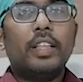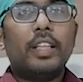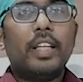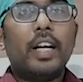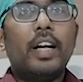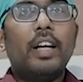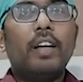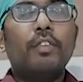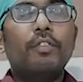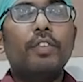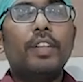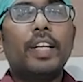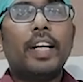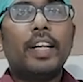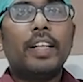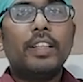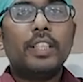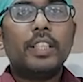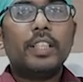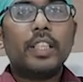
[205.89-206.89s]
Yeah, we
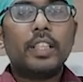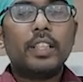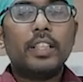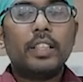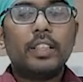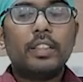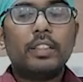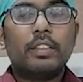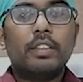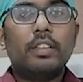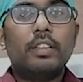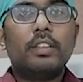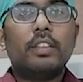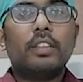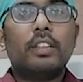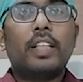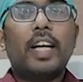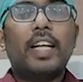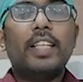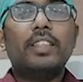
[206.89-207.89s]
can detect the
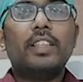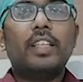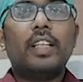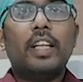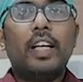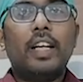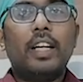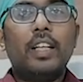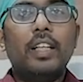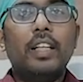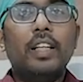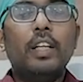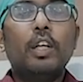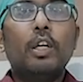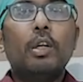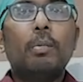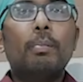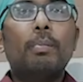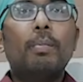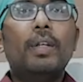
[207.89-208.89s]
cancer early
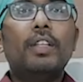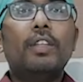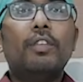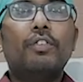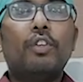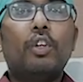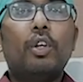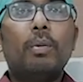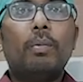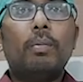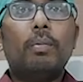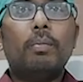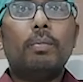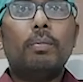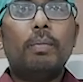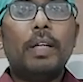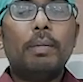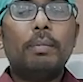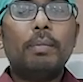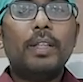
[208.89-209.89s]
by
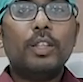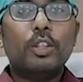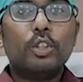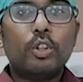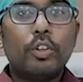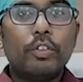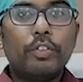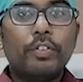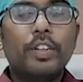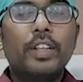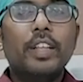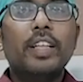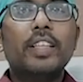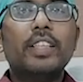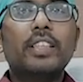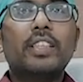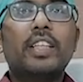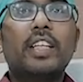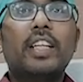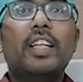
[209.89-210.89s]
means of
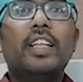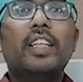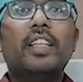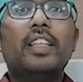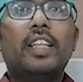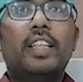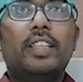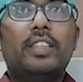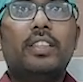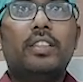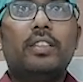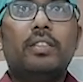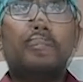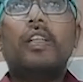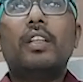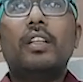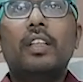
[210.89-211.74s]
screening test.